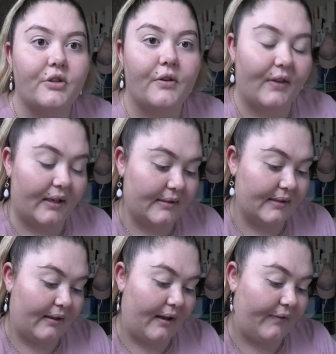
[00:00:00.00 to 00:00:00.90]
of the
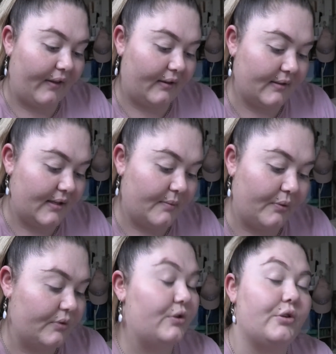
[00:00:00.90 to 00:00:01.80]
concealer. I feel like it's going to
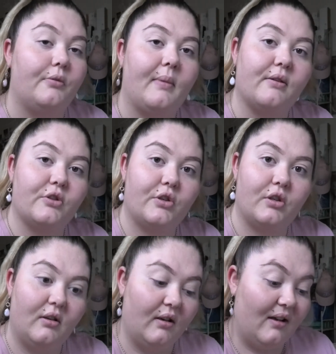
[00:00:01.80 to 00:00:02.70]
put too much
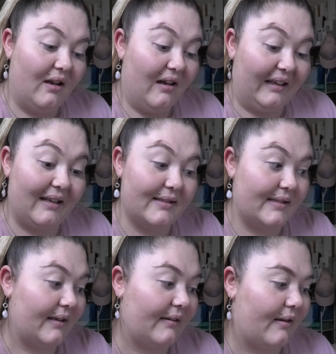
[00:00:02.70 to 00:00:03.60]

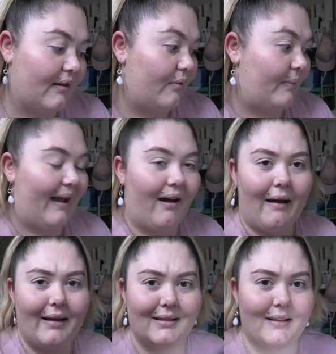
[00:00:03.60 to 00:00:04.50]
concealer on my
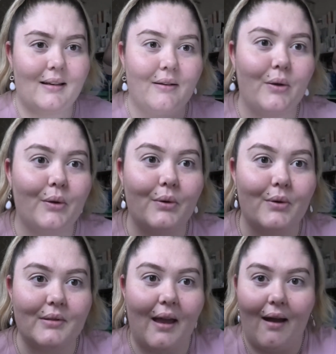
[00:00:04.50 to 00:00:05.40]
eyes, and who
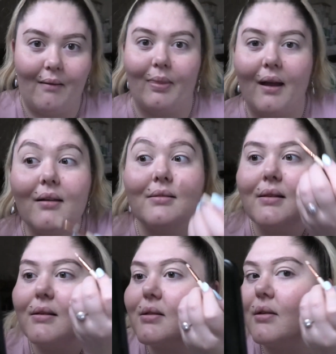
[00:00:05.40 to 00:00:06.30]
knows how that is
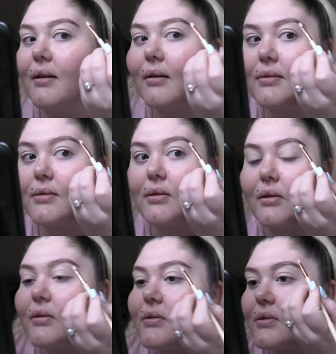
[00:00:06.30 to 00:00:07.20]
going to turn out.
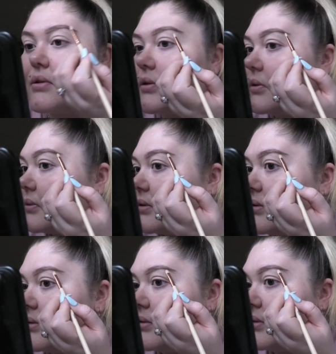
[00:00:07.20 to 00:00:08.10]
So
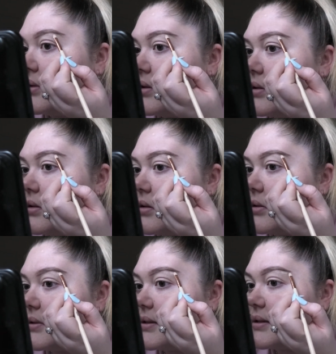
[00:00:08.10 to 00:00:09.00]
she
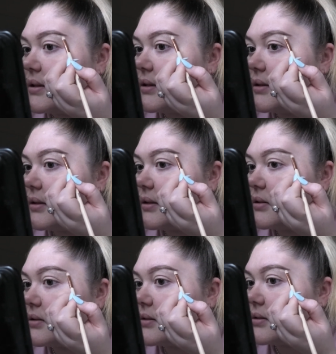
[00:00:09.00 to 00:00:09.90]
was saying like
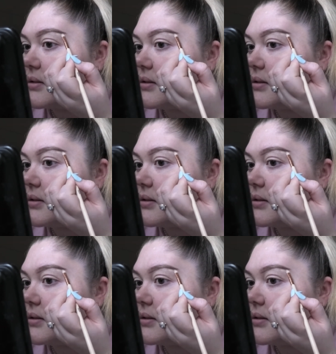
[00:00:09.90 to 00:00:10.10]
just...